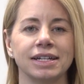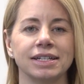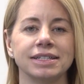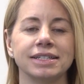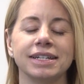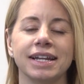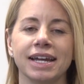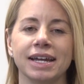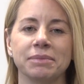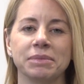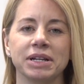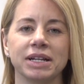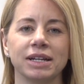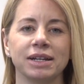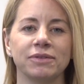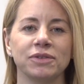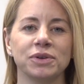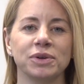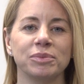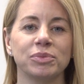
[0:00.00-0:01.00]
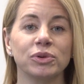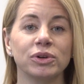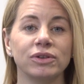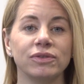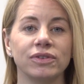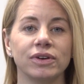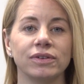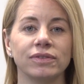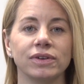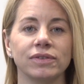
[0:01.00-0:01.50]
Today I'm going to give you a
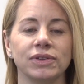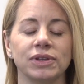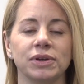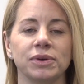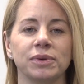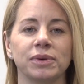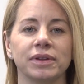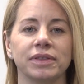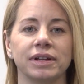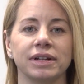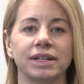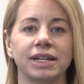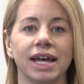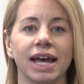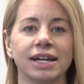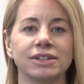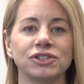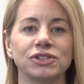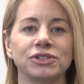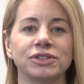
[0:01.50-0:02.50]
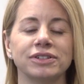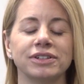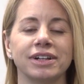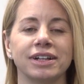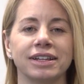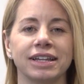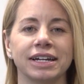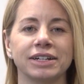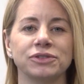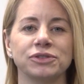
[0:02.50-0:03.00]
brief overview on the National
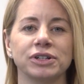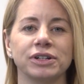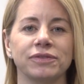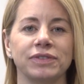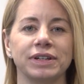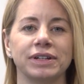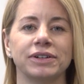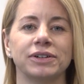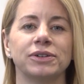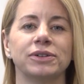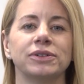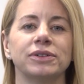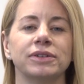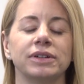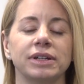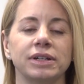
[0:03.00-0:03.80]
Electric Vehicle